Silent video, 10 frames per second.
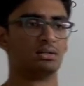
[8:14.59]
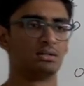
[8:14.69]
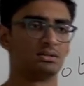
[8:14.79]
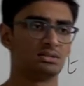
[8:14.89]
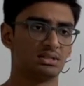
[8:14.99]

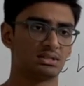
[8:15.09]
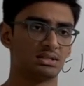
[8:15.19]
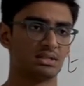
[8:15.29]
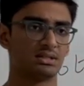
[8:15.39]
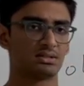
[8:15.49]
See, the
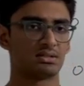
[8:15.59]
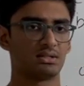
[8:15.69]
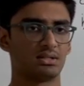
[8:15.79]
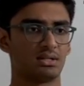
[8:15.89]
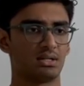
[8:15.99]
thing is,
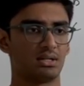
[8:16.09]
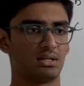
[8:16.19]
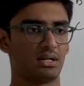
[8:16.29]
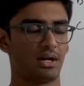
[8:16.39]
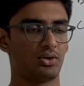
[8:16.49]

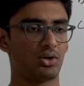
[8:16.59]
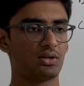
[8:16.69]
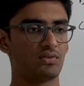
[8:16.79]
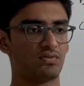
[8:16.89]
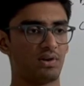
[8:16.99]
in order
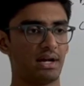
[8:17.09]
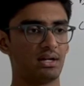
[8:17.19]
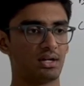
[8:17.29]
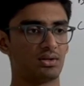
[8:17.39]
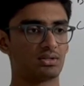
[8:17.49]
to find
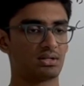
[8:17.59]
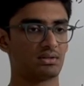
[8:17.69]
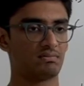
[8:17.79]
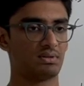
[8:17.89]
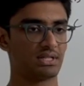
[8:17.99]
out
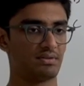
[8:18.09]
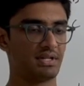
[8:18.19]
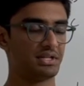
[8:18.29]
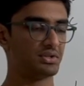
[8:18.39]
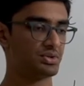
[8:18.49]
whether we
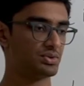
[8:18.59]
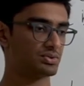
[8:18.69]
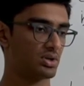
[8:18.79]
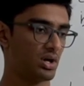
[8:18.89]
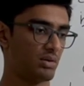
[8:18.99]
need to use
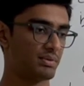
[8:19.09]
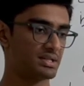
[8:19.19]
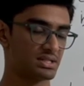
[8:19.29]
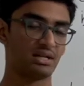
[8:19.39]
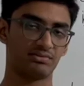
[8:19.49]

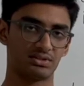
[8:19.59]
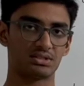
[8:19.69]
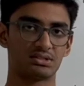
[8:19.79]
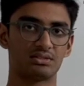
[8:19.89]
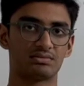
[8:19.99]
operation A, first
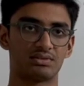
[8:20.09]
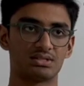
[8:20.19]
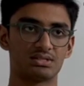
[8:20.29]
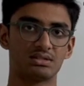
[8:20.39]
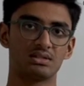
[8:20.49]
things
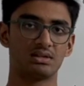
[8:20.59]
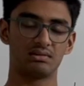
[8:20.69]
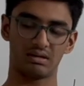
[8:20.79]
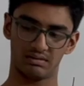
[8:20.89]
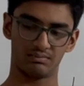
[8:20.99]
first,
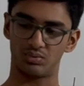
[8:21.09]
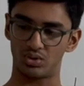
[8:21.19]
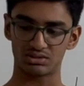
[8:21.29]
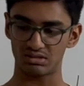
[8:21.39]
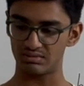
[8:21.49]

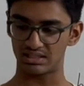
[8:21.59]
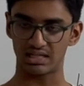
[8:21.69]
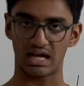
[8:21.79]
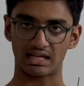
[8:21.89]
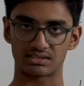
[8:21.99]
both will be the
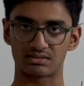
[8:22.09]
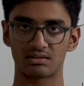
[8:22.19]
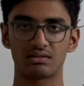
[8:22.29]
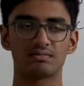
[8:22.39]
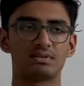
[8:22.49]
last.
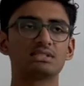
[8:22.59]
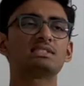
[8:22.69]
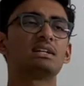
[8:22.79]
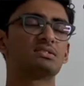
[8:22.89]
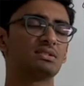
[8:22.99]
First,
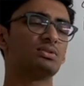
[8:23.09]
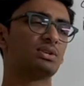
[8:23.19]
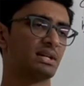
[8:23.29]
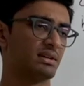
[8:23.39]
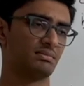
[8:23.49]
let's see,
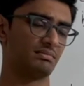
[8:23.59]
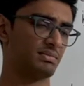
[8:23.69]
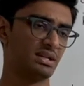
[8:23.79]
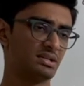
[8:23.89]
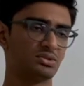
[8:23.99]
okay,
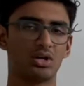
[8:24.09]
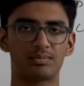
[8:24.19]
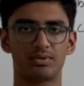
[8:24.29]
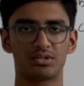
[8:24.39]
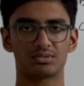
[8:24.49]
B is not
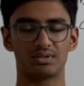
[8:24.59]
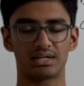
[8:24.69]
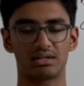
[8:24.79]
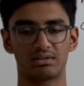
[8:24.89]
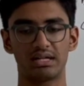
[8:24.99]
possible,
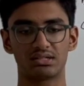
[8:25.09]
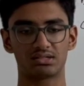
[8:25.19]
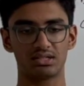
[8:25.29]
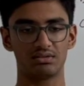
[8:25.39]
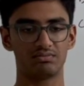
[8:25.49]
right? Let's
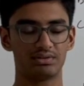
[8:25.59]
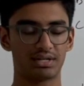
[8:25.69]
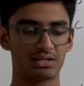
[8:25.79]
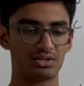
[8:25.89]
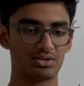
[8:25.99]
see if we
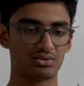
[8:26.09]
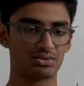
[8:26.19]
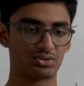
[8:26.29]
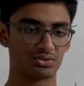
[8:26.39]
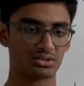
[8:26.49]
can
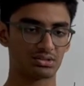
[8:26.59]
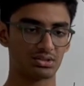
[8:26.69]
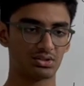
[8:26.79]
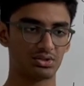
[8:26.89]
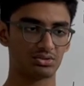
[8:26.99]
do this
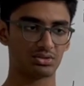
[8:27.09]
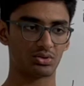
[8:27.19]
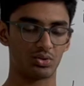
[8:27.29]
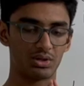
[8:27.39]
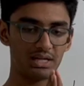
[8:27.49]
thing using
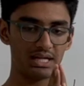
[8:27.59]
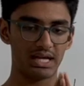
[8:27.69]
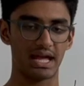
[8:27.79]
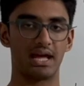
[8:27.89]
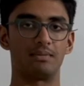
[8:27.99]
only
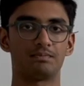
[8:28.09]
A.